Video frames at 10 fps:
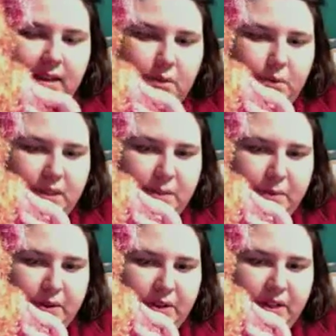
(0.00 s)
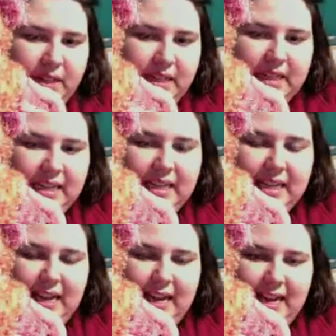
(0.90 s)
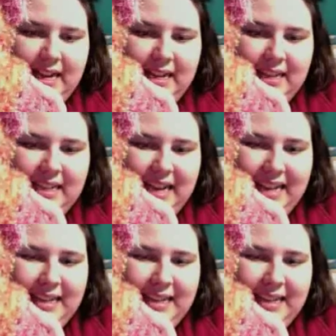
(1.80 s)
Whisper. I